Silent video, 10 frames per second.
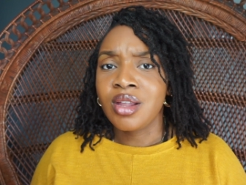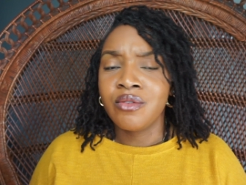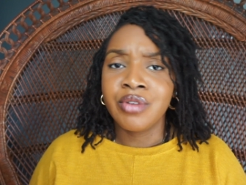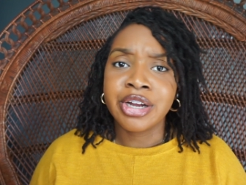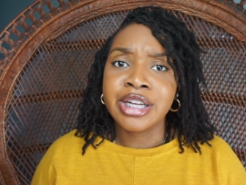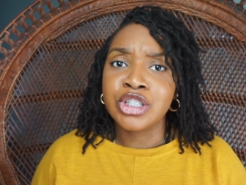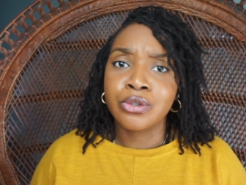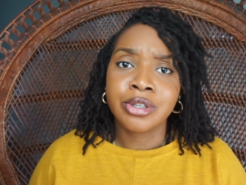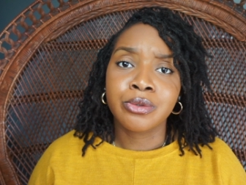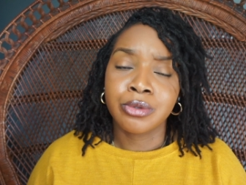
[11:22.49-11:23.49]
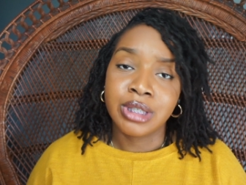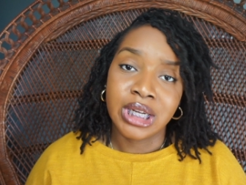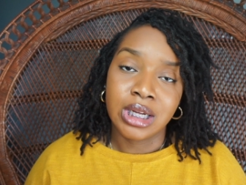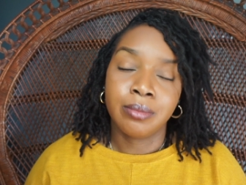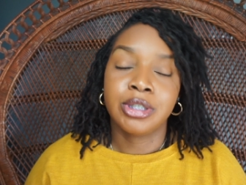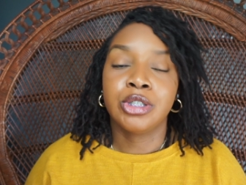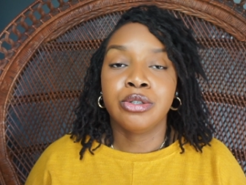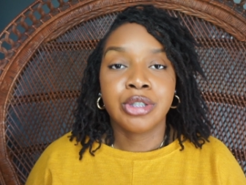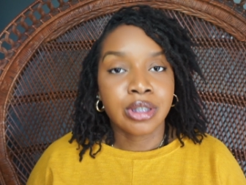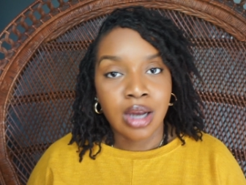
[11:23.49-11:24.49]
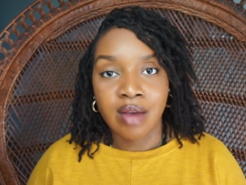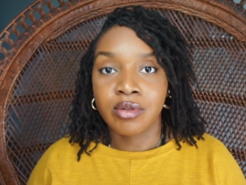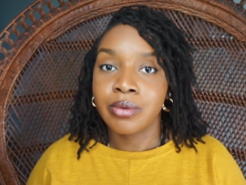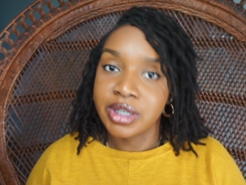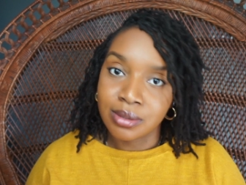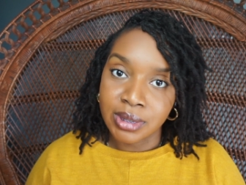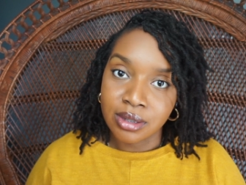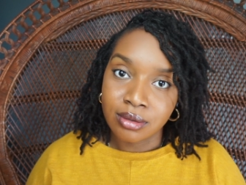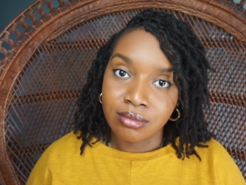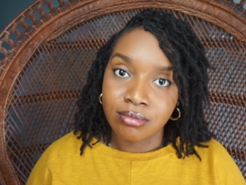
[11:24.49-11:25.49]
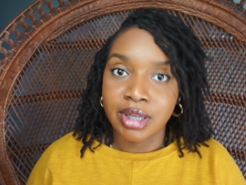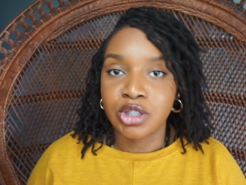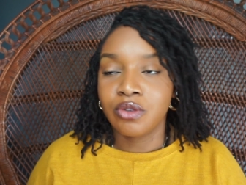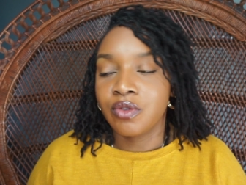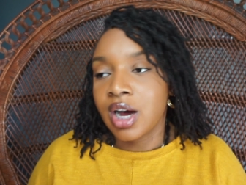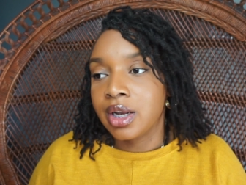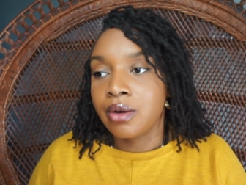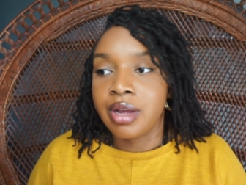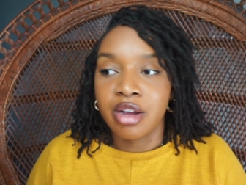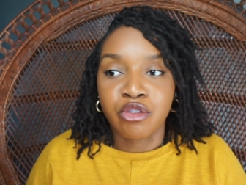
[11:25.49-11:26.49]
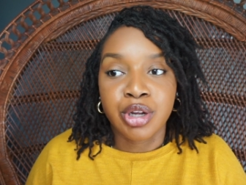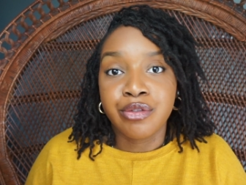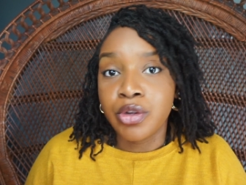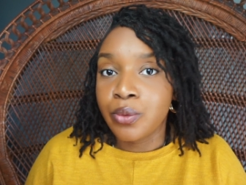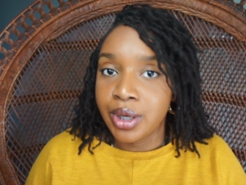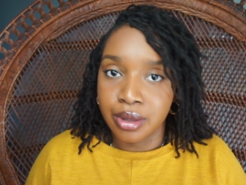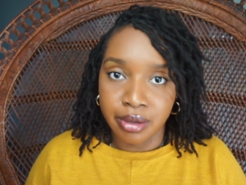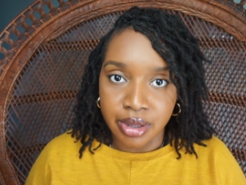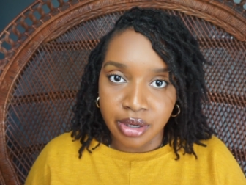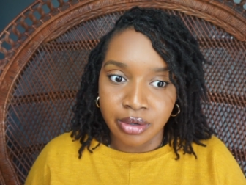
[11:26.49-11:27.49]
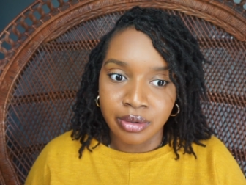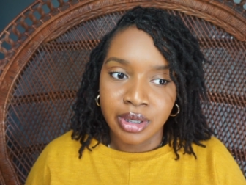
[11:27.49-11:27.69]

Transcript: very strict routine, but you should have a regimen that you follow every few weeks or so,